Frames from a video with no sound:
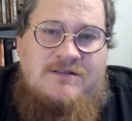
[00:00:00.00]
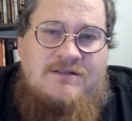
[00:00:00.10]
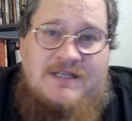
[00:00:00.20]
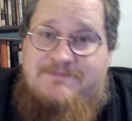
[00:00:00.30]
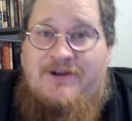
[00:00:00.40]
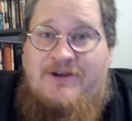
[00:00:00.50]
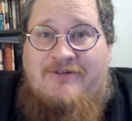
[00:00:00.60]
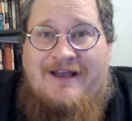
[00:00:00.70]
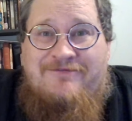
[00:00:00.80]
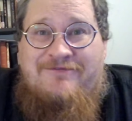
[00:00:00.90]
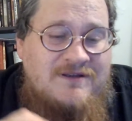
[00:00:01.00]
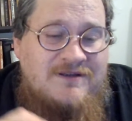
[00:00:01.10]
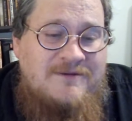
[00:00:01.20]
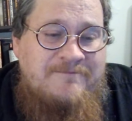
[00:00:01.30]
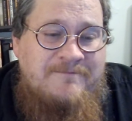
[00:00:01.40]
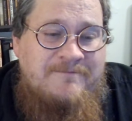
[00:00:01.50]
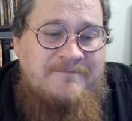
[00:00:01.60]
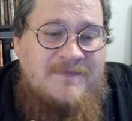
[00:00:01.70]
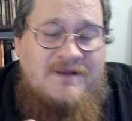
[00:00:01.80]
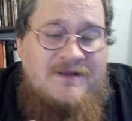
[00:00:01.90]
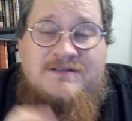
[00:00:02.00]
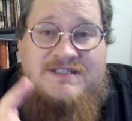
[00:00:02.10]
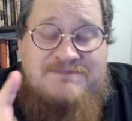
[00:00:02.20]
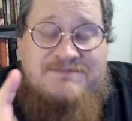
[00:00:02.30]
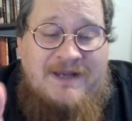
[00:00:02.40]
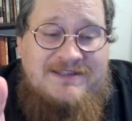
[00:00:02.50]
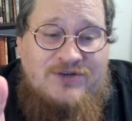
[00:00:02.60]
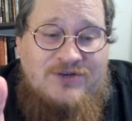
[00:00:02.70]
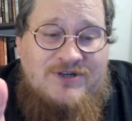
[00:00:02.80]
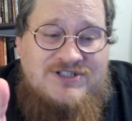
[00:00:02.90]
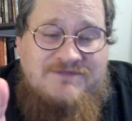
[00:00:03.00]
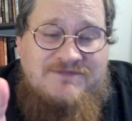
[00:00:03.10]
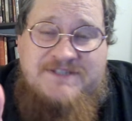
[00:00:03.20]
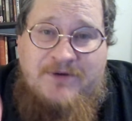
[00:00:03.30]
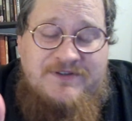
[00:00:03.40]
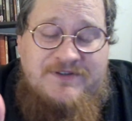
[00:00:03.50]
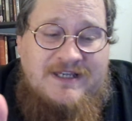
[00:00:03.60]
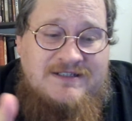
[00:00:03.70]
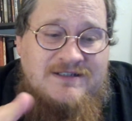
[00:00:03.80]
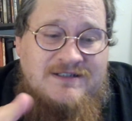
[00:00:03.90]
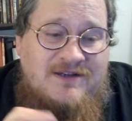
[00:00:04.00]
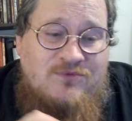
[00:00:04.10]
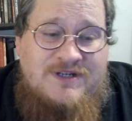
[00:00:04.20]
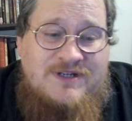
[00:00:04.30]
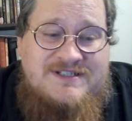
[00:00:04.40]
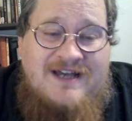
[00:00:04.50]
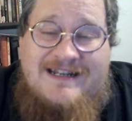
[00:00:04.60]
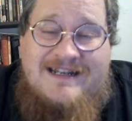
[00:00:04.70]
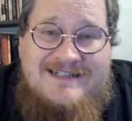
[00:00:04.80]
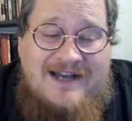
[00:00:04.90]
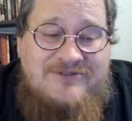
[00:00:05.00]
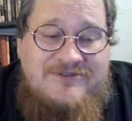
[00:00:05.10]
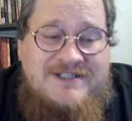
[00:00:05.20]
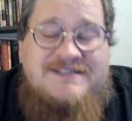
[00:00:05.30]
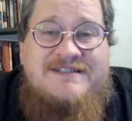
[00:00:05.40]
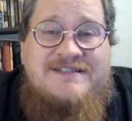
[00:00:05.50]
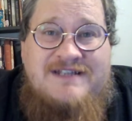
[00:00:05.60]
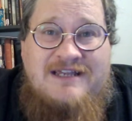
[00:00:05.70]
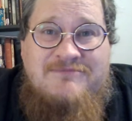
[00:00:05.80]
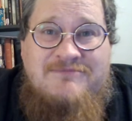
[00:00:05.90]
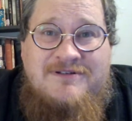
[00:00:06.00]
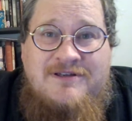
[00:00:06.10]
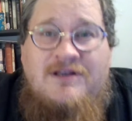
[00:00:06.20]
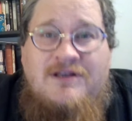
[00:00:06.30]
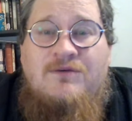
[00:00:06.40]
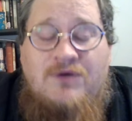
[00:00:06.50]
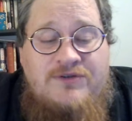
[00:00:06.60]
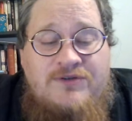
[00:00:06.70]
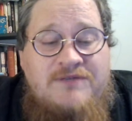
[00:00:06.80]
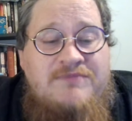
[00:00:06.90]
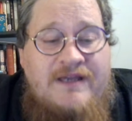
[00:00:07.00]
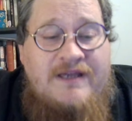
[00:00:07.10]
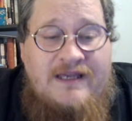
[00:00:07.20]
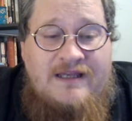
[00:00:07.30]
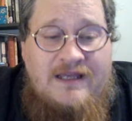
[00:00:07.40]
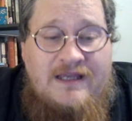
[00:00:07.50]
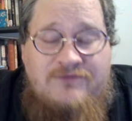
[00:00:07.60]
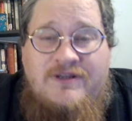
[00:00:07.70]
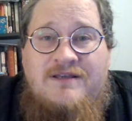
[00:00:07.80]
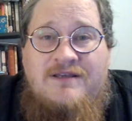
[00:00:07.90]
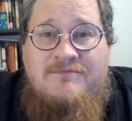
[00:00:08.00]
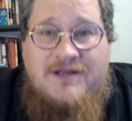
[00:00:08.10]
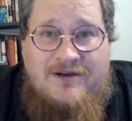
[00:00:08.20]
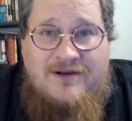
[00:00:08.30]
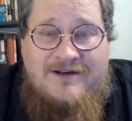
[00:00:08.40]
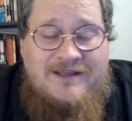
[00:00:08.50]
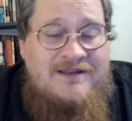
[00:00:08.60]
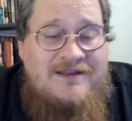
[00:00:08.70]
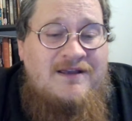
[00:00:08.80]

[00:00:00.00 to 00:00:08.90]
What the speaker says: Next paragraph. Despite the question of his birth date, what is not in doubt is his name, William Henry McCarty.